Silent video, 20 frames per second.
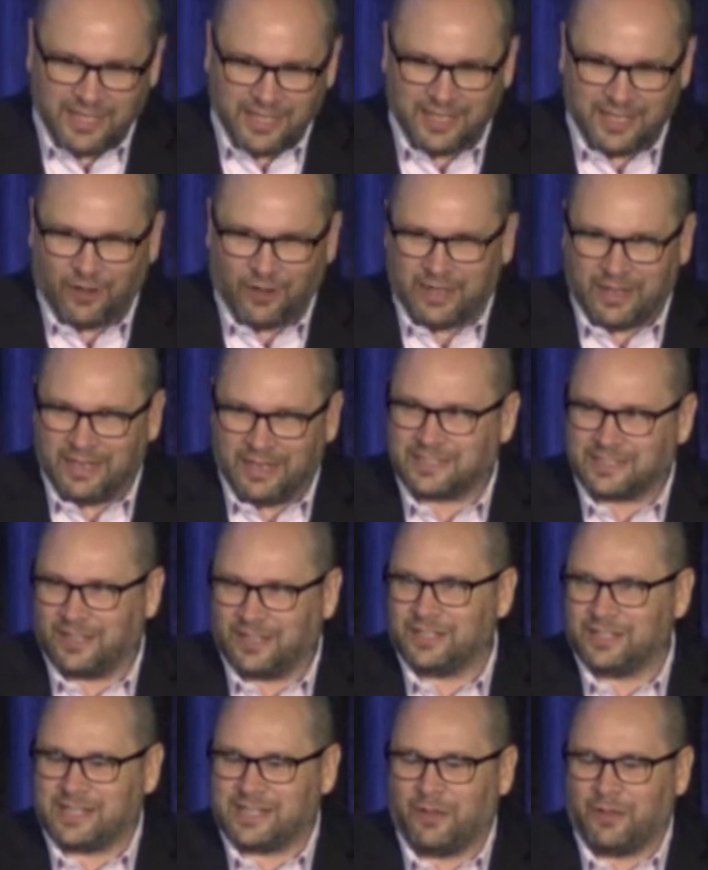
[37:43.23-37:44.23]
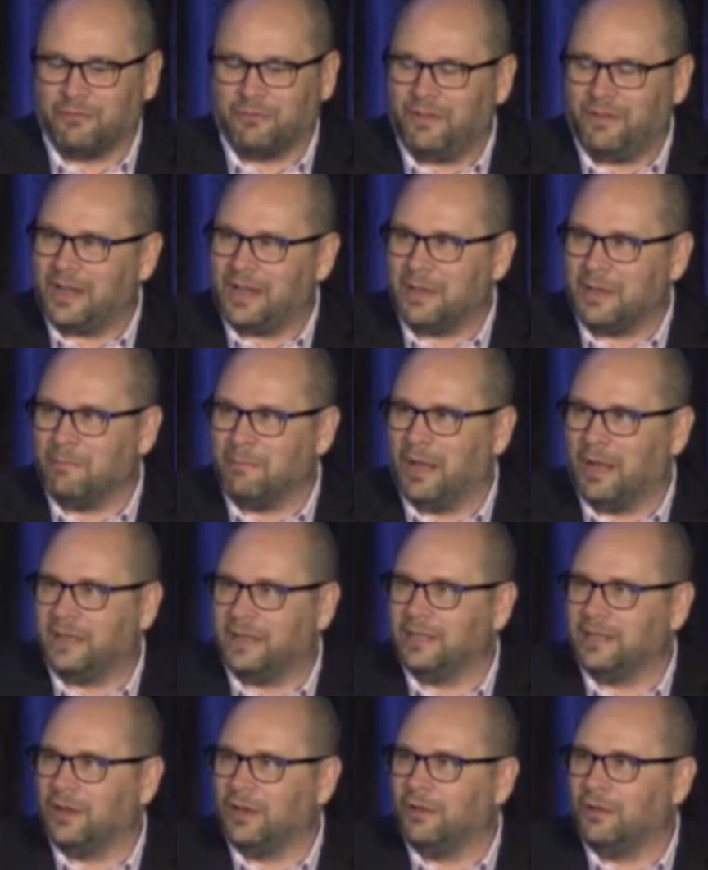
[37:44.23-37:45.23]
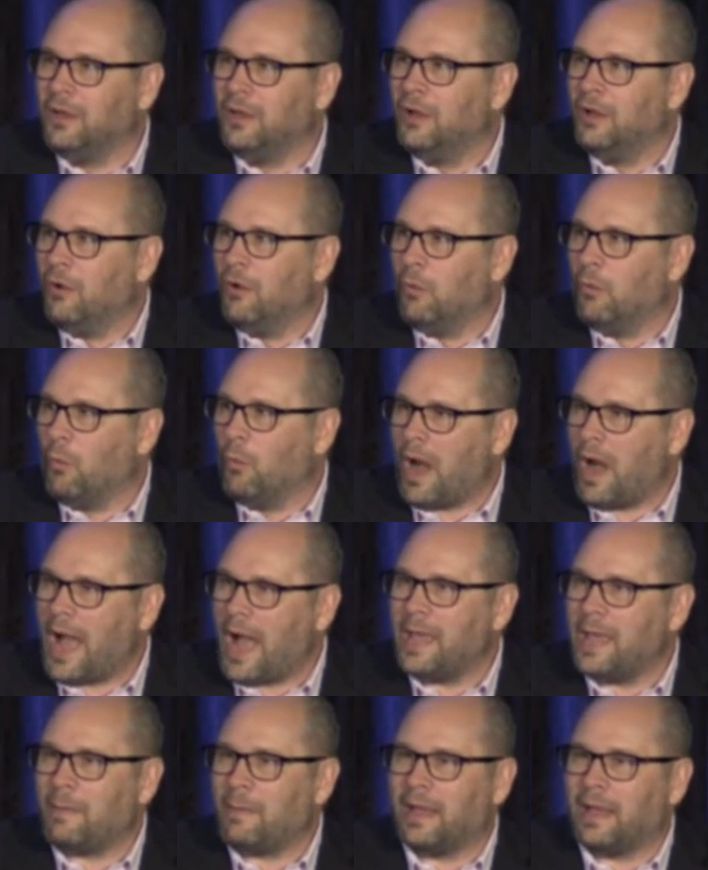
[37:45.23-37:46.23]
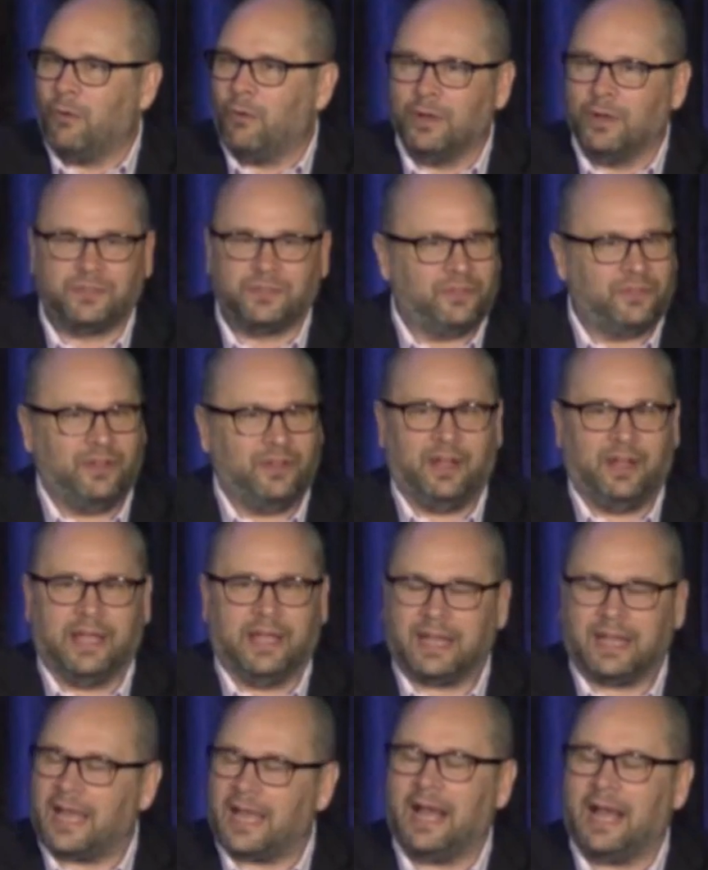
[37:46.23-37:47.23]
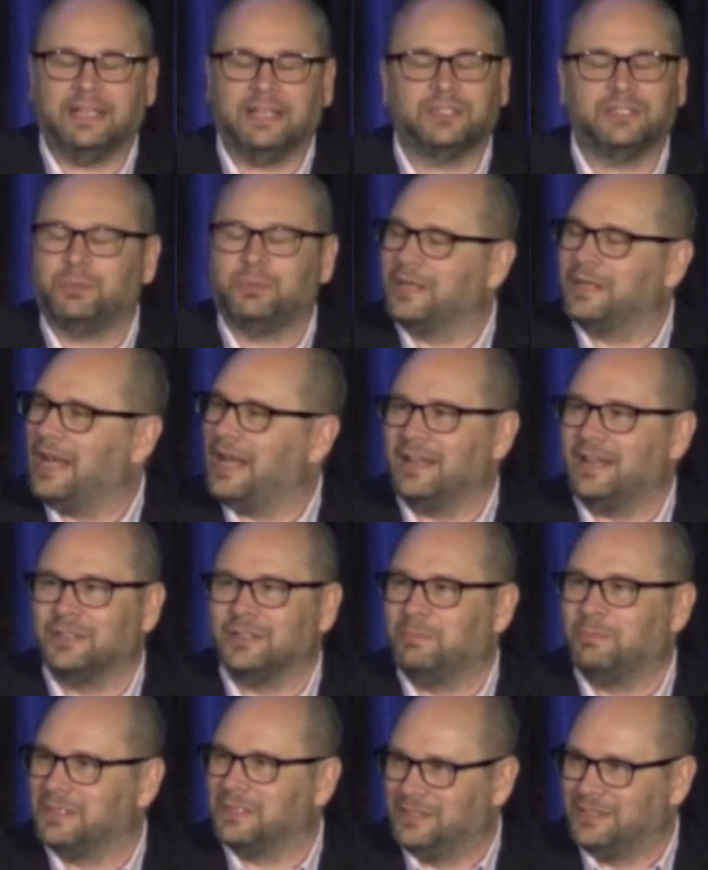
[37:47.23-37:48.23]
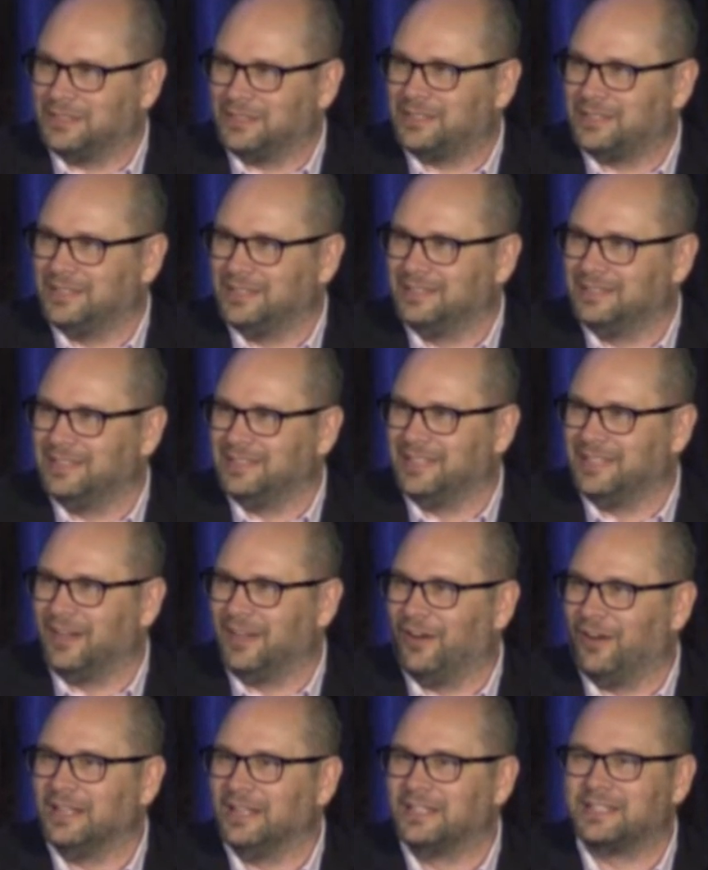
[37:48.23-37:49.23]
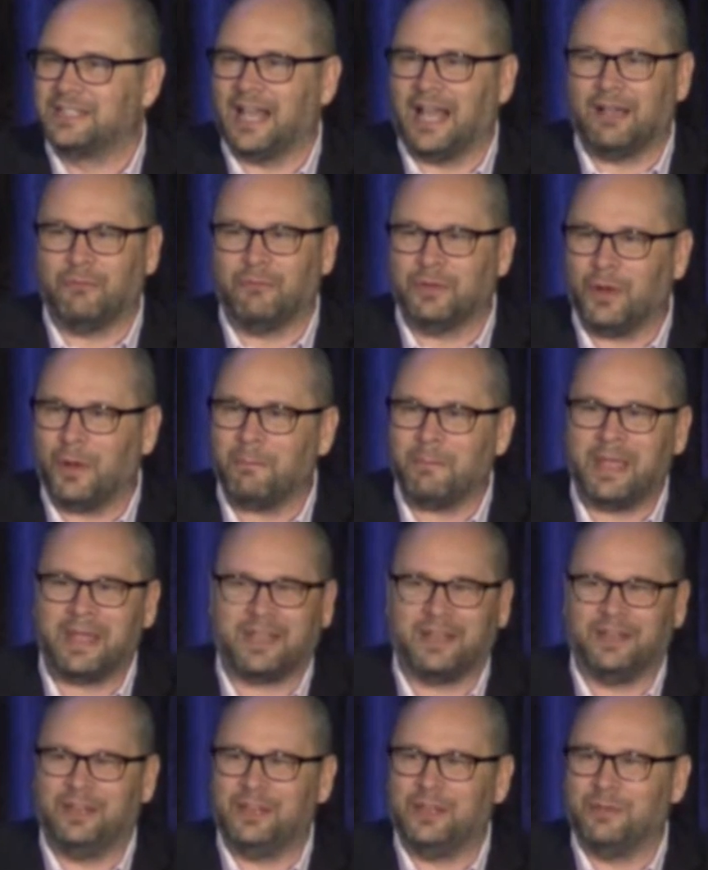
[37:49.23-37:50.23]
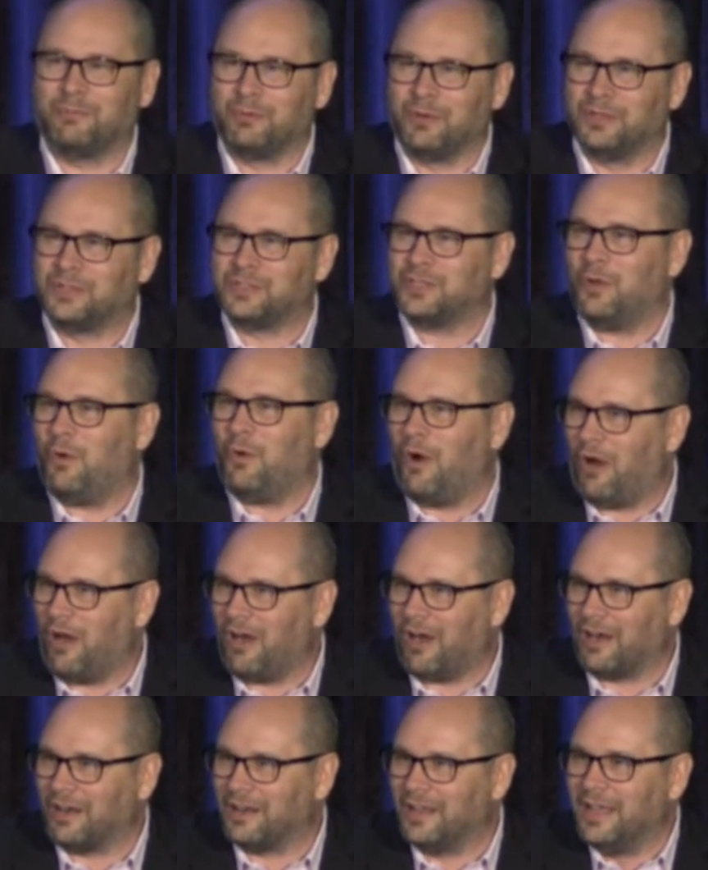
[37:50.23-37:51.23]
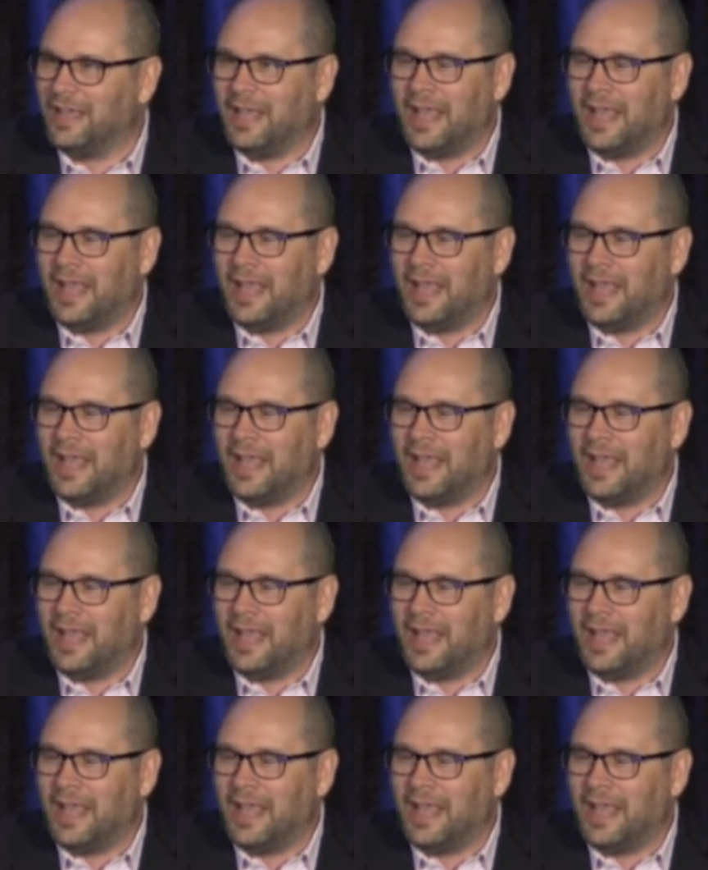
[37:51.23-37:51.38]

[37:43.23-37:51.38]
and it's going to sound funny, but why am I always feeling like, God, I just want to get out of this business? We don't make it any improvement. It's so hard.